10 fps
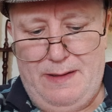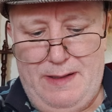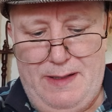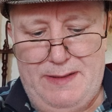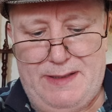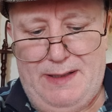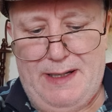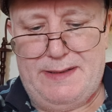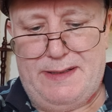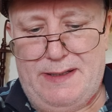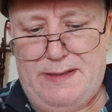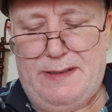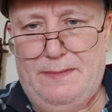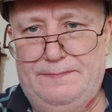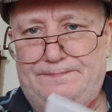here's a lettuce
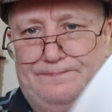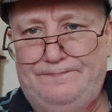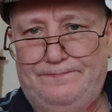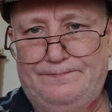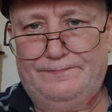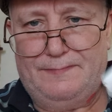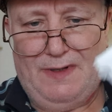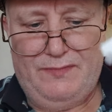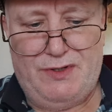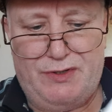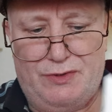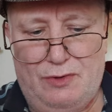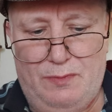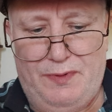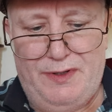just
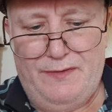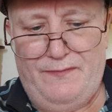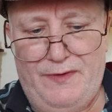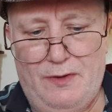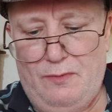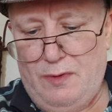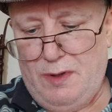opened a few